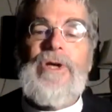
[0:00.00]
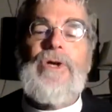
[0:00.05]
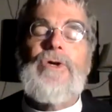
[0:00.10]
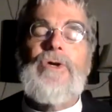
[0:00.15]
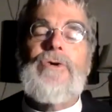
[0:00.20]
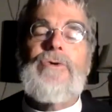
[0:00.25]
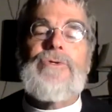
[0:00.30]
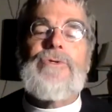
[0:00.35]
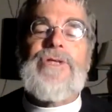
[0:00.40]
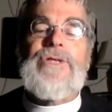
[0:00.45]

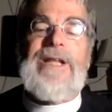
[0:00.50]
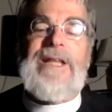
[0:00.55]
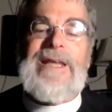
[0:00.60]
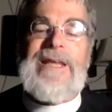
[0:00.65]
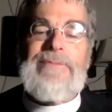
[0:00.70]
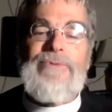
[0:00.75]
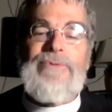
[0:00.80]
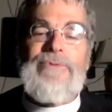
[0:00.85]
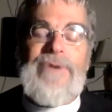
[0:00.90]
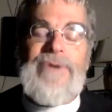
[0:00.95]
who
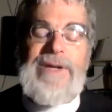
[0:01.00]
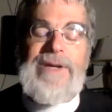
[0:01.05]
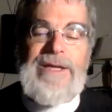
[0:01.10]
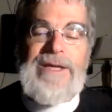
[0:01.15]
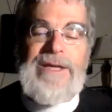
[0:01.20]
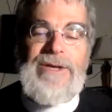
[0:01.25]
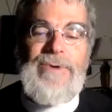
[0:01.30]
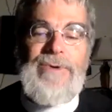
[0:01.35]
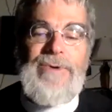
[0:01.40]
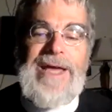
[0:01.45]
deliberately
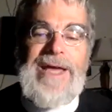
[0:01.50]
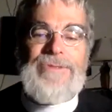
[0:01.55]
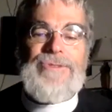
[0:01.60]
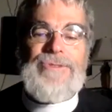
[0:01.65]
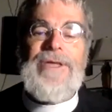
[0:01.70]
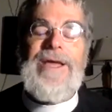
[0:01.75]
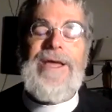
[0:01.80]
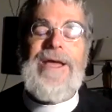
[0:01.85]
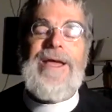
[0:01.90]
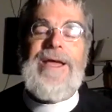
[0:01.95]
creates
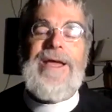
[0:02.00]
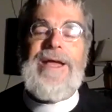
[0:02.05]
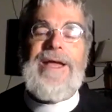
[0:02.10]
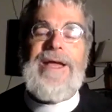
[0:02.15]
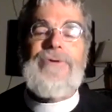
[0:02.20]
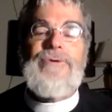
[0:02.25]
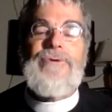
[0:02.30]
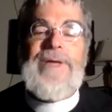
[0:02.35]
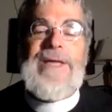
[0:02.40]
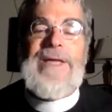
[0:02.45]
and
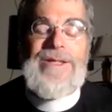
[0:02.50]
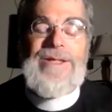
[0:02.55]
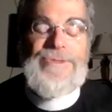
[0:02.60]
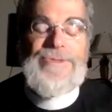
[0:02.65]
creates